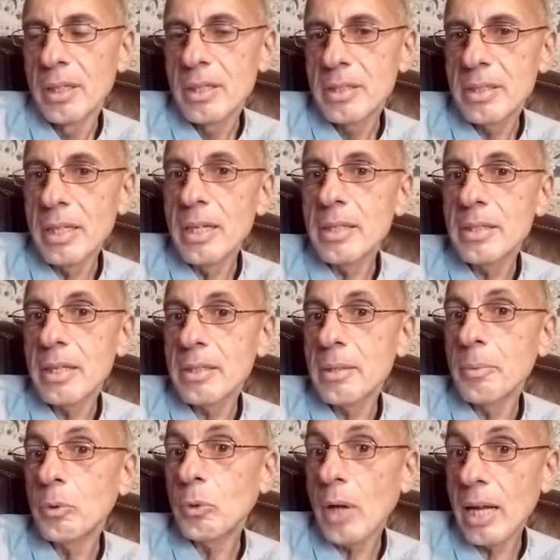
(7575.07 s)
Cynicism
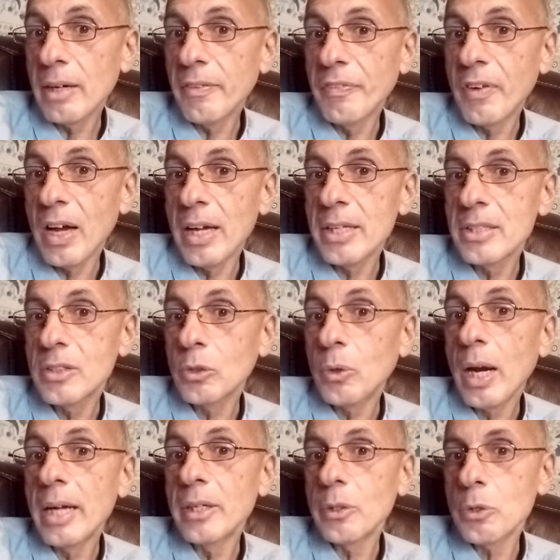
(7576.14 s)
gratifies the
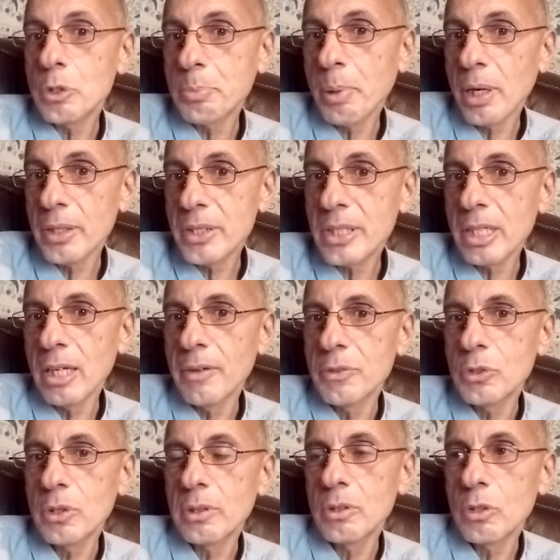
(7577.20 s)
grandiose part self.
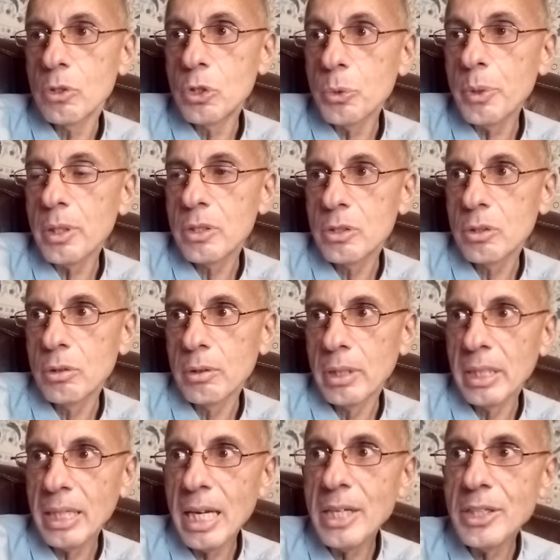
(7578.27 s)
So, so do it. So
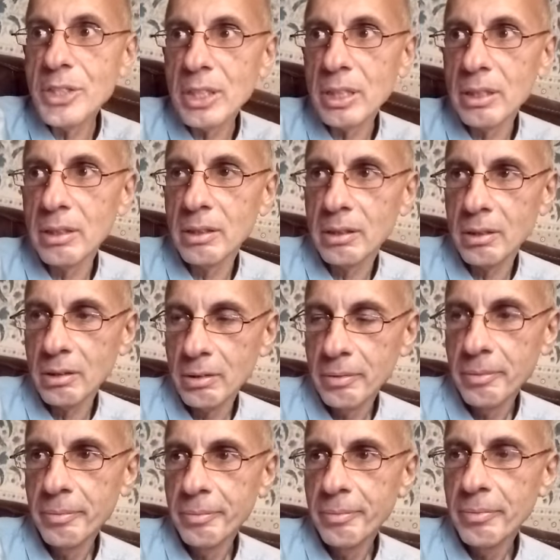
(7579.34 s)
engaging in
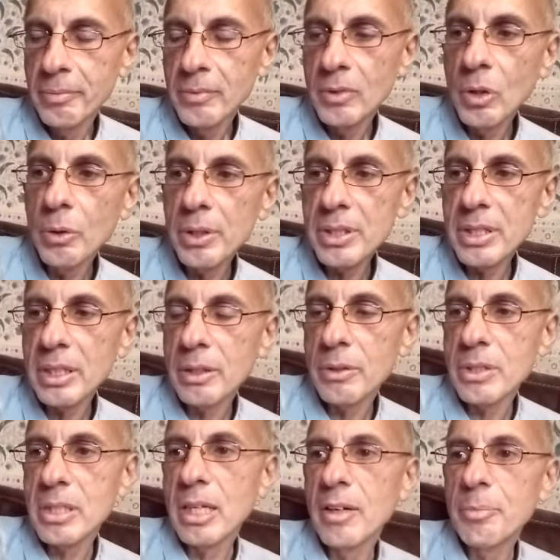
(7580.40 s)
noticing
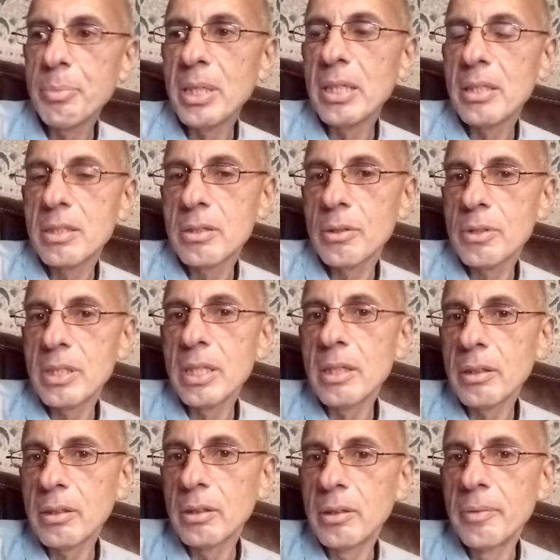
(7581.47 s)
yourself being so
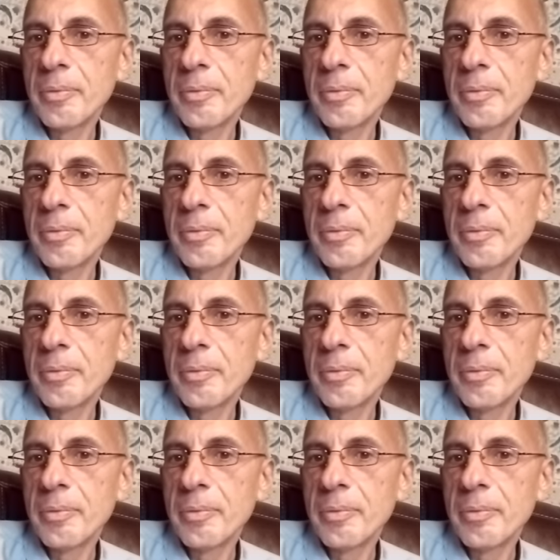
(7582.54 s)
cynical,